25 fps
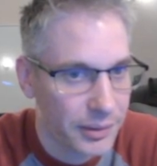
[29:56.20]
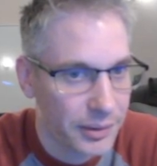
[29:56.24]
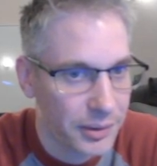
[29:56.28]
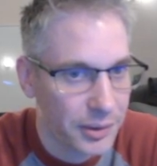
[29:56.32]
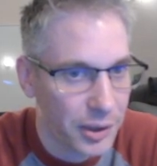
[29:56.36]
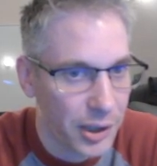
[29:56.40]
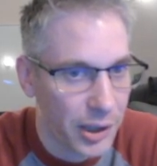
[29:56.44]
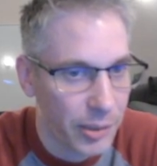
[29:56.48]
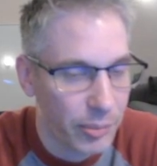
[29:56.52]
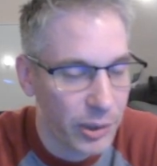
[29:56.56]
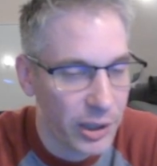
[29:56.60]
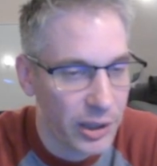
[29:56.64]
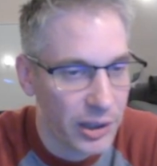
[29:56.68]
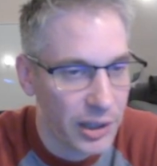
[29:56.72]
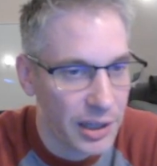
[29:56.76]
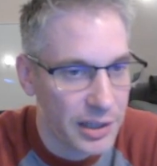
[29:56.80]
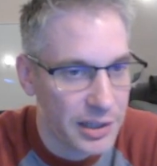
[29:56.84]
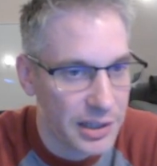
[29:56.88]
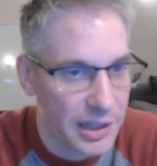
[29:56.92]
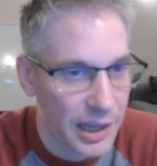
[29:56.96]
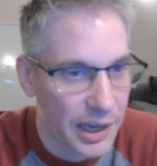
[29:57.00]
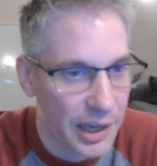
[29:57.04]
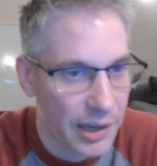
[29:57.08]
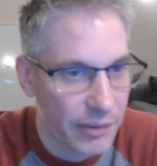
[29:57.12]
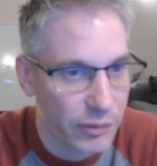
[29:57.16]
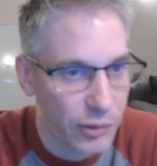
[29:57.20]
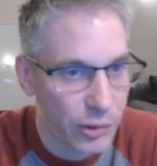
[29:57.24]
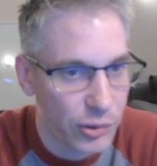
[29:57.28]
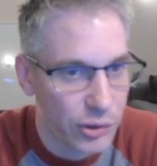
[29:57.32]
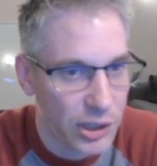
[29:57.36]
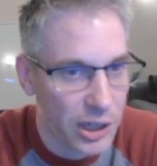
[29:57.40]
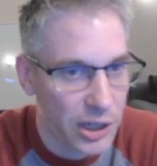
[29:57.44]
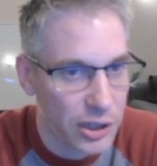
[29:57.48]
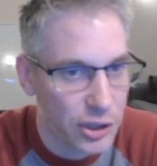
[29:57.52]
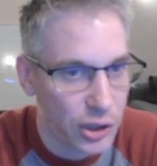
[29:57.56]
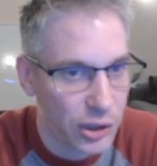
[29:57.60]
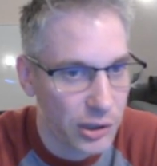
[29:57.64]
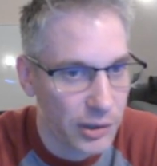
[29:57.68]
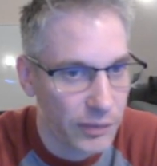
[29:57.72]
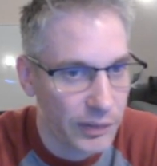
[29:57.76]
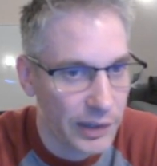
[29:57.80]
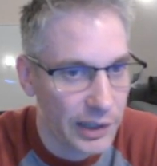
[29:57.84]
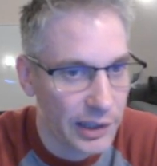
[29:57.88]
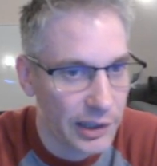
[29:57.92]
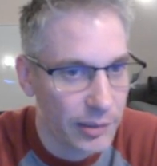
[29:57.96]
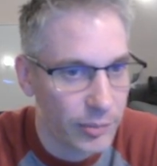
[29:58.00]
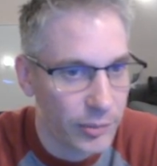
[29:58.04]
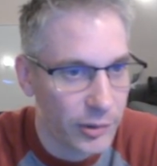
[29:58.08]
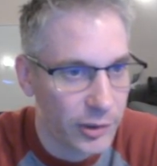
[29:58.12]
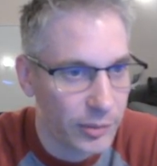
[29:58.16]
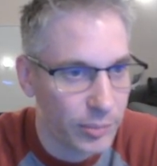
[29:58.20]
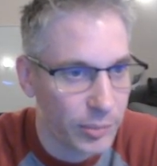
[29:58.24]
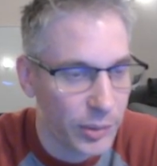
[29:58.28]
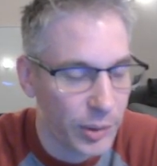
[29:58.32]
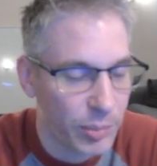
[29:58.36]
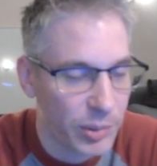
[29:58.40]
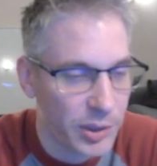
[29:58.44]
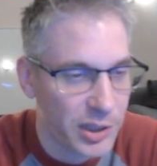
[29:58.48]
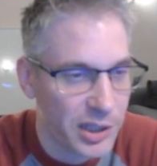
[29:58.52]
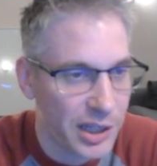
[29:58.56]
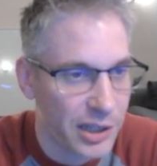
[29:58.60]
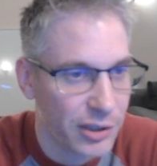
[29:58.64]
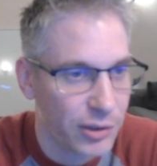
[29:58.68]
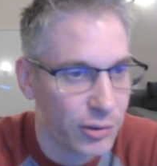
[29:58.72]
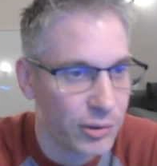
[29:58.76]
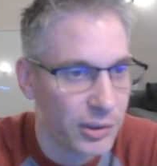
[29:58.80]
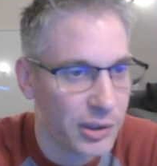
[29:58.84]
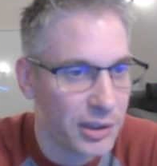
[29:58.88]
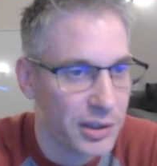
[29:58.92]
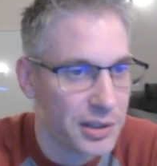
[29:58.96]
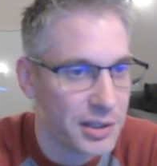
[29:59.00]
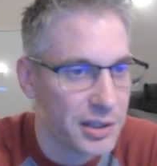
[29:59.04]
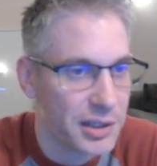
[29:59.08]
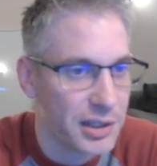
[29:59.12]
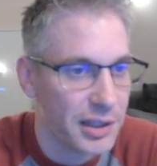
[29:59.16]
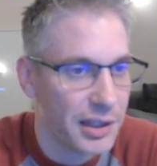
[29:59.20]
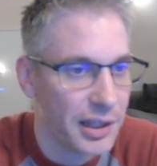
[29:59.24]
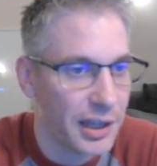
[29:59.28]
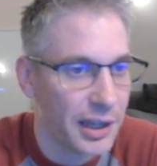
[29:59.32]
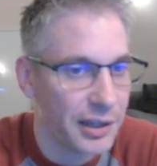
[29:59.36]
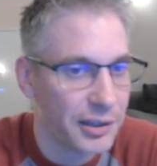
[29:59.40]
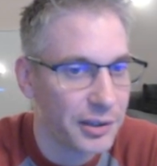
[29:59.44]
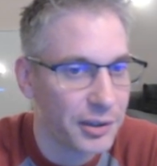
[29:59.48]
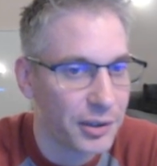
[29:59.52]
I realize I have notation available, but pretend you didn't see that.